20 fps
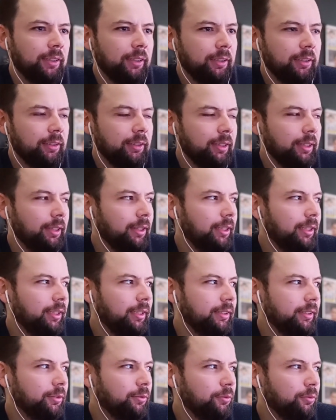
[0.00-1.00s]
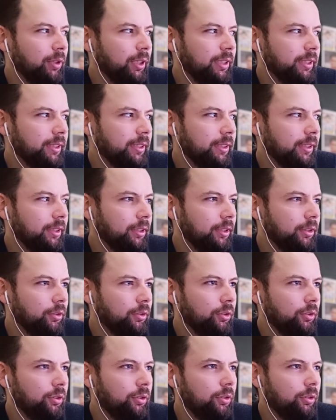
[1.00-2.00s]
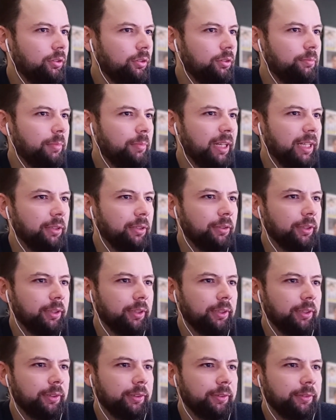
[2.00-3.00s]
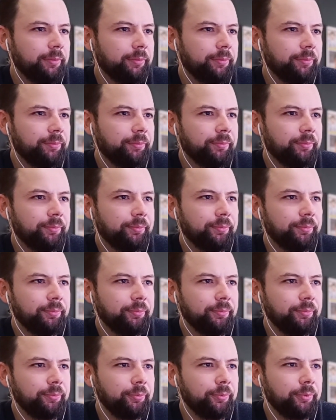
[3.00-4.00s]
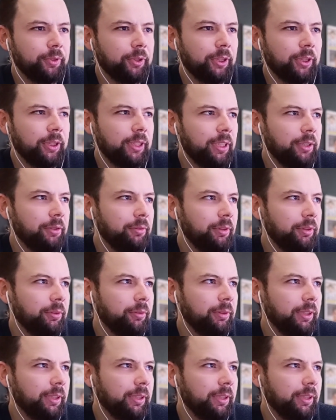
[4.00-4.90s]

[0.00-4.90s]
This crust, oh my god. What are we doing?